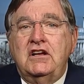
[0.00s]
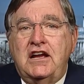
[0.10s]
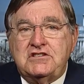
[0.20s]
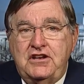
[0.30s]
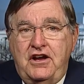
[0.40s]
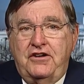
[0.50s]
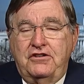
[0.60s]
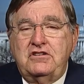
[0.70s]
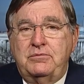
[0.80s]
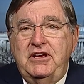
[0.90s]
It's an
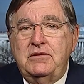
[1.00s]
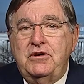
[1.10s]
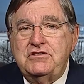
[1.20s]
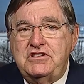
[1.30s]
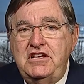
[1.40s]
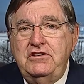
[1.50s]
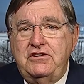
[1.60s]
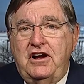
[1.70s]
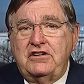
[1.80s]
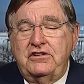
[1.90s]
honor to be the most senior
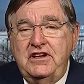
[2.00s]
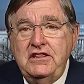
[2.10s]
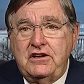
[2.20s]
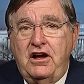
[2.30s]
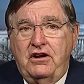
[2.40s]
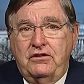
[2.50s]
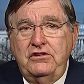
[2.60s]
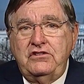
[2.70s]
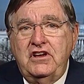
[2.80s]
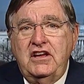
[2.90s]
doctor in the
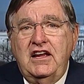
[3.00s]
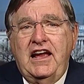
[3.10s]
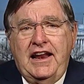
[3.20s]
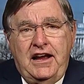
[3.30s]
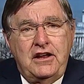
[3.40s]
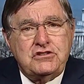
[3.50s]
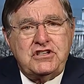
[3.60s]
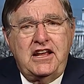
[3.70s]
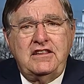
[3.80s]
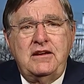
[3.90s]
Congress, and I
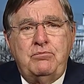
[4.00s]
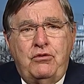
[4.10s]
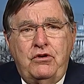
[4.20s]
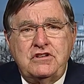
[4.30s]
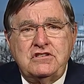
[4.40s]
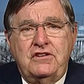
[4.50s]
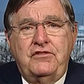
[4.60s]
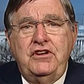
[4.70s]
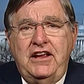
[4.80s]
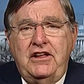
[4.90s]
understand the importance
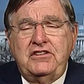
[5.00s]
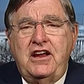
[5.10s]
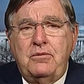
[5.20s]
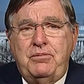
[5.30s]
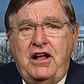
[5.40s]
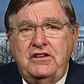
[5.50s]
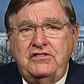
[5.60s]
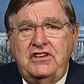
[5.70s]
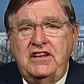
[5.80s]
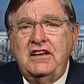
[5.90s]
of good healthcare
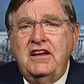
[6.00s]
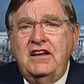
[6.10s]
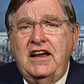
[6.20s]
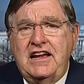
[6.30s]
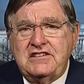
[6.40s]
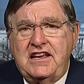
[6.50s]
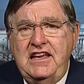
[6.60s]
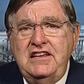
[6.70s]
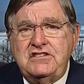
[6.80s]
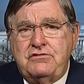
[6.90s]
policy as a
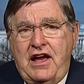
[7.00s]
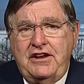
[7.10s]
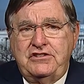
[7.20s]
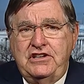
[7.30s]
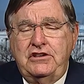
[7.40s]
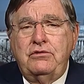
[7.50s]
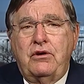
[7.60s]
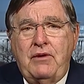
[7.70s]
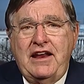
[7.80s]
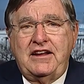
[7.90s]
key strategy to
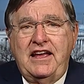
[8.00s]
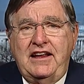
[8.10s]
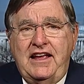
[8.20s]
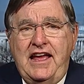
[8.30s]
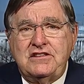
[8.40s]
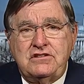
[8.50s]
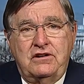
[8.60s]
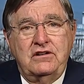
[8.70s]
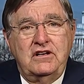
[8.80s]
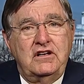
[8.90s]
eradicate
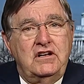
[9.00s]
cancer.